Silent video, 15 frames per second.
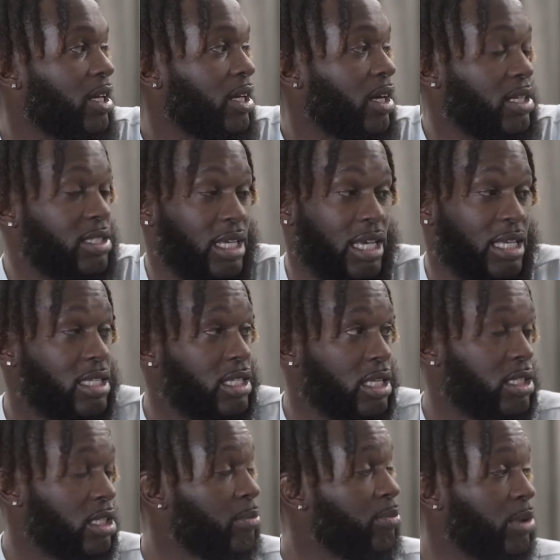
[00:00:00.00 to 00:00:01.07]
Because
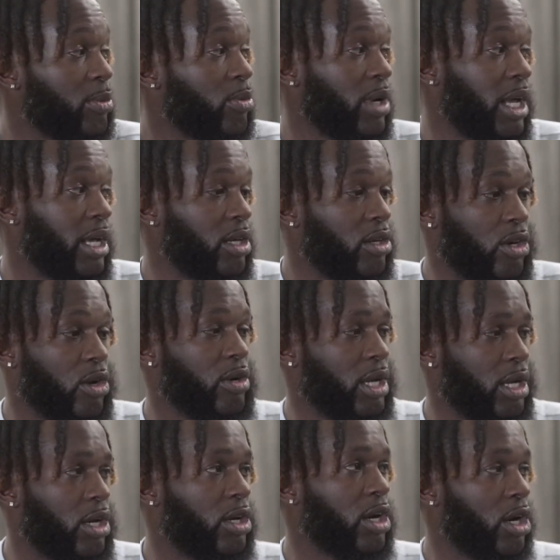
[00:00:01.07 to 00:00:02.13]
it's some people that, you know,
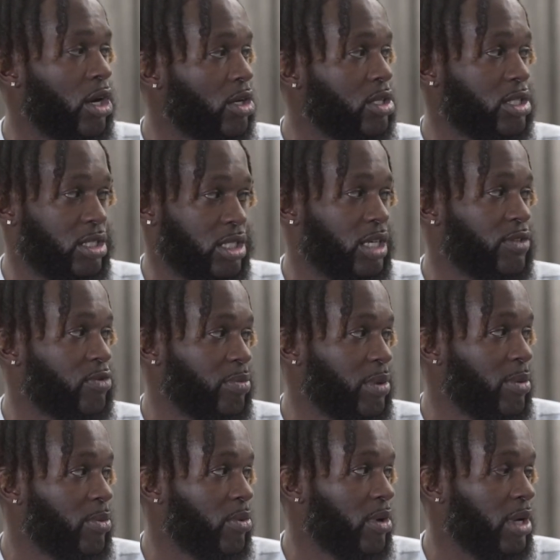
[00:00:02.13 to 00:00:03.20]
that are successful people,